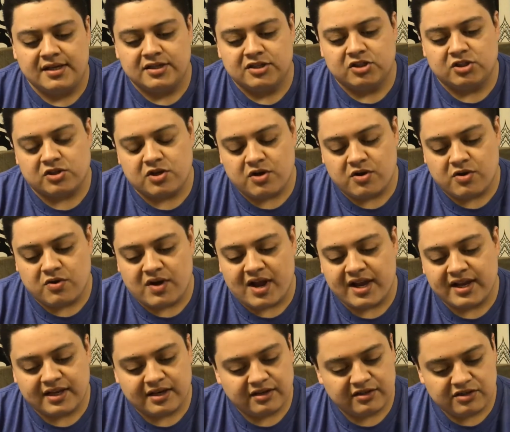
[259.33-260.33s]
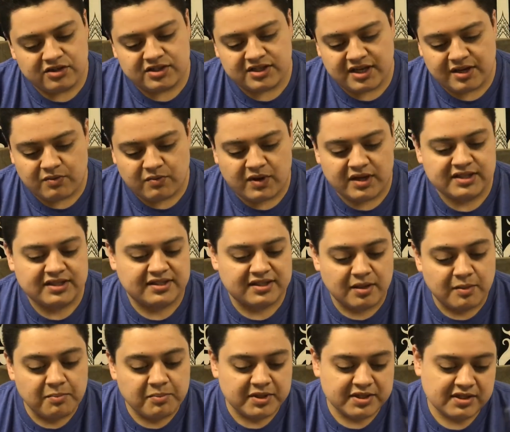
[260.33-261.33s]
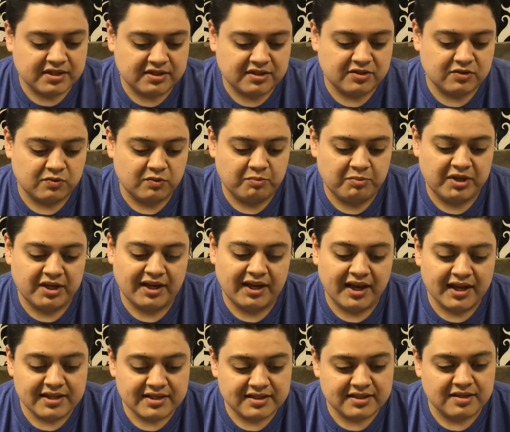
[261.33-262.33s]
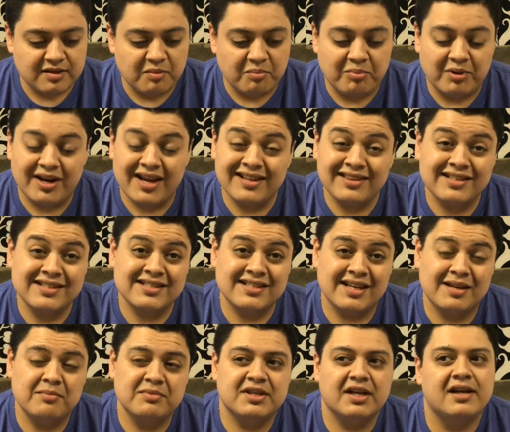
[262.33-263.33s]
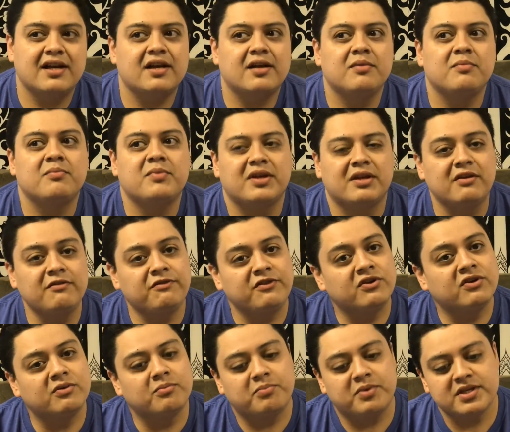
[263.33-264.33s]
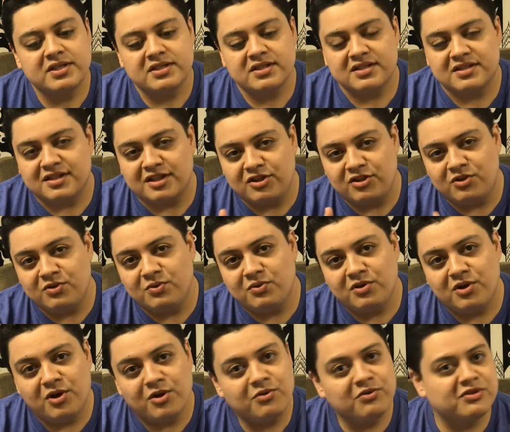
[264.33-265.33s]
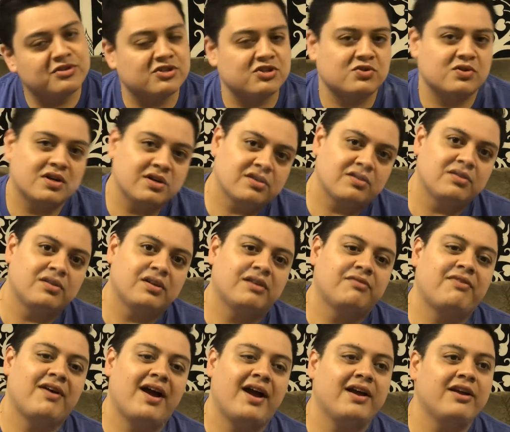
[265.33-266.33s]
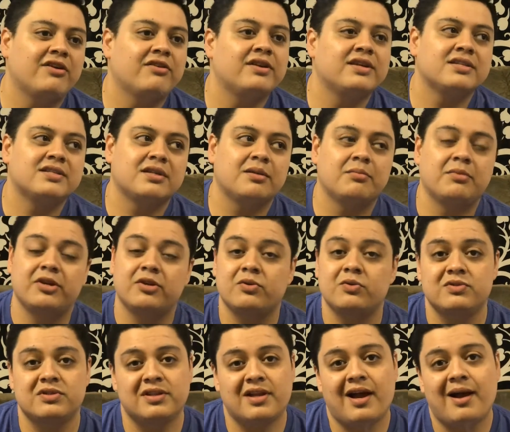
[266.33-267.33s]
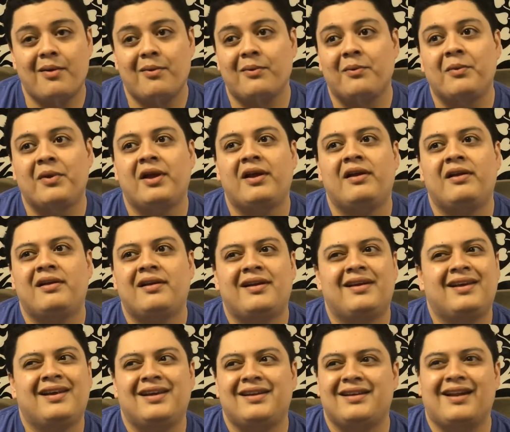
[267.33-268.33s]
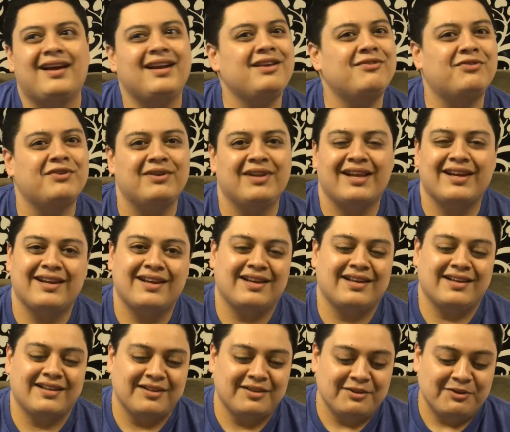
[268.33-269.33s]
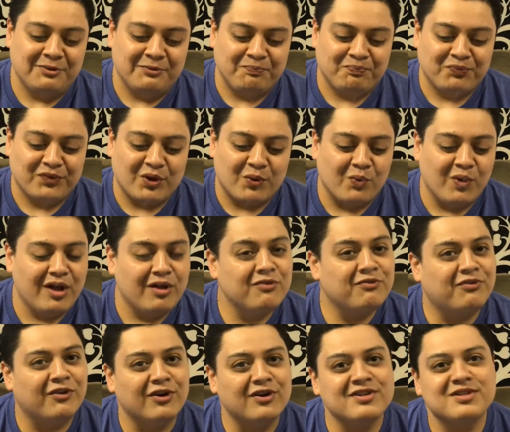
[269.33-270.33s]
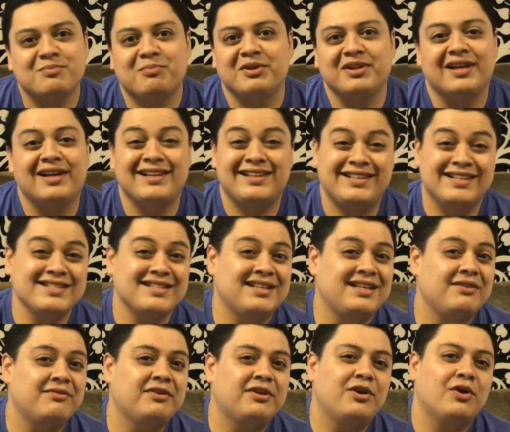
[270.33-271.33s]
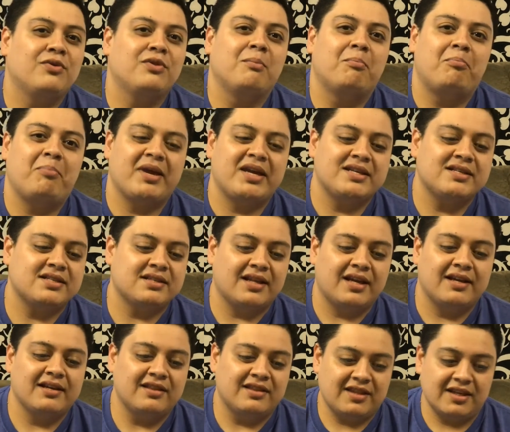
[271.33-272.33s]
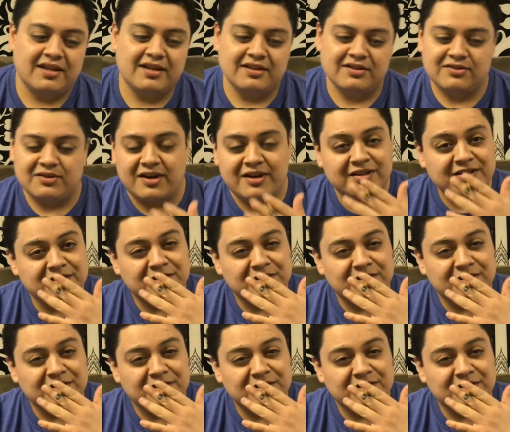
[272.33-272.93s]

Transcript: So I can understand why some businesses would be against it. But at the same time, if you're a business, then you know the struggle of hiring somebody who's not, not even like well versed, but like doesn't even know the baseline things, right?